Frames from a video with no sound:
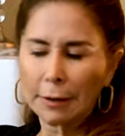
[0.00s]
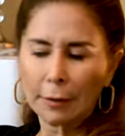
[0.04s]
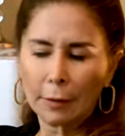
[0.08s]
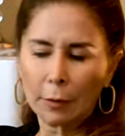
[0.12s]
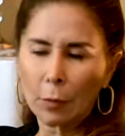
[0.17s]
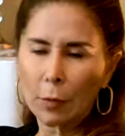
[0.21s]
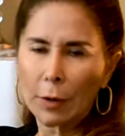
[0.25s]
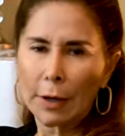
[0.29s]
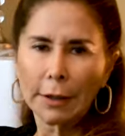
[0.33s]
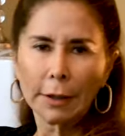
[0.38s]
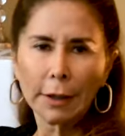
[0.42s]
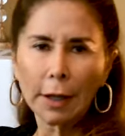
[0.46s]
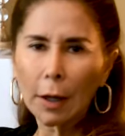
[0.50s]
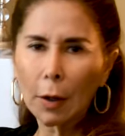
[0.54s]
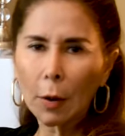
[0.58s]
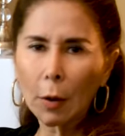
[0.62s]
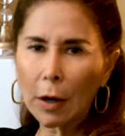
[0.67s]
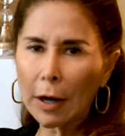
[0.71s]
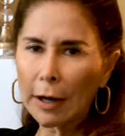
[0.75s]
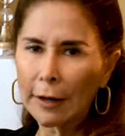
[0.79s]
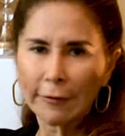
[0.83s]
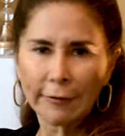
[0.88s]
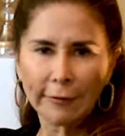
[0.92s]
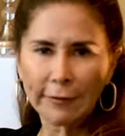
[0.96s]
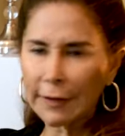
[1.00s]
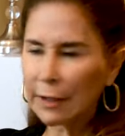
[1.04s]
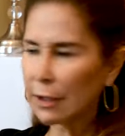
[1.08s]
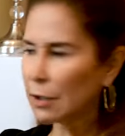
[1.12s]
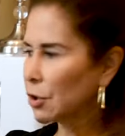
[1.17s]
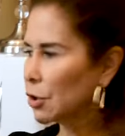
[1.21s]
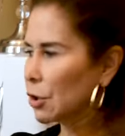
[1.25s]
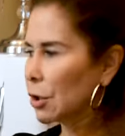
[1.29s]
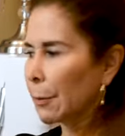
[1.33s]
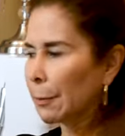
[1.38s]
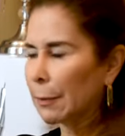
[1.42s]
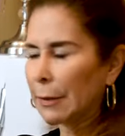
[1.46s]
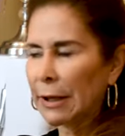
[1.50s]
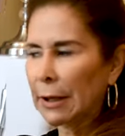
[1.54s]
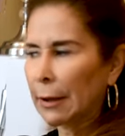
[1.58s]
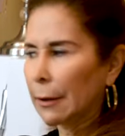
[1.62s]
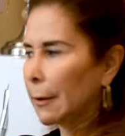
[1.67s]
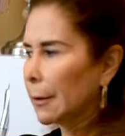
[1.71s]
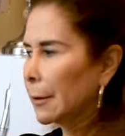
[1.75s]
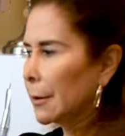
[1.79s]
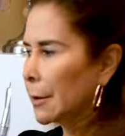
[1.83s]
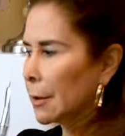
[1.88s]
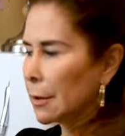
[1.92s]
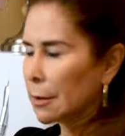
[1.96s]
Right now I finished the peel.
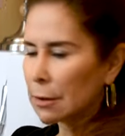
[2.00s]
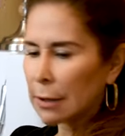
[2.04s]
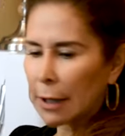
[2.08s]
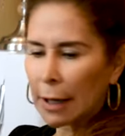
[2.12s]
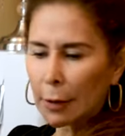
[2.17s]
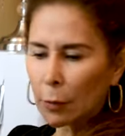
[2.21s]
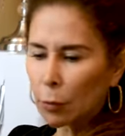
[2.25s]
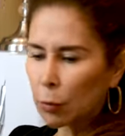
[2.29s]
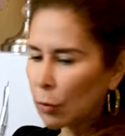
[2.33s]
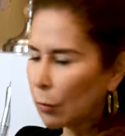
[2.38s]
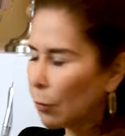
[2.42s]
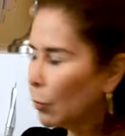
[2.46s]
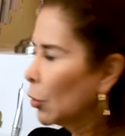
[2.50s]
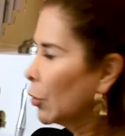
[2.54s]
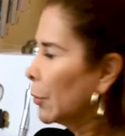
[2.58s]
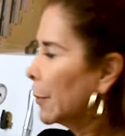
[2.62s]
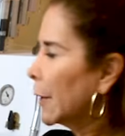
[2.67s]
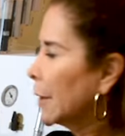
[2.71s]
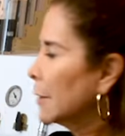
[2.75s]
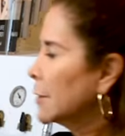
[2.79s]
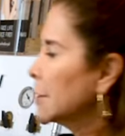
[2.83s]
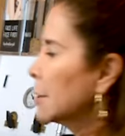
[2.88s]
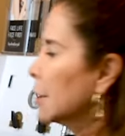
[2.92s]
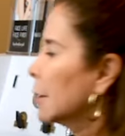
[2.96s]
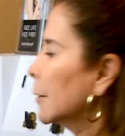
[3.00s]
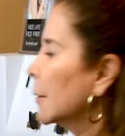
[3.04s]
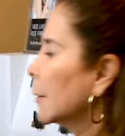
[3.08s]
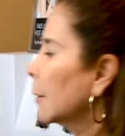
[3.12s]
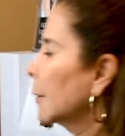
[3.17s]
I remove it.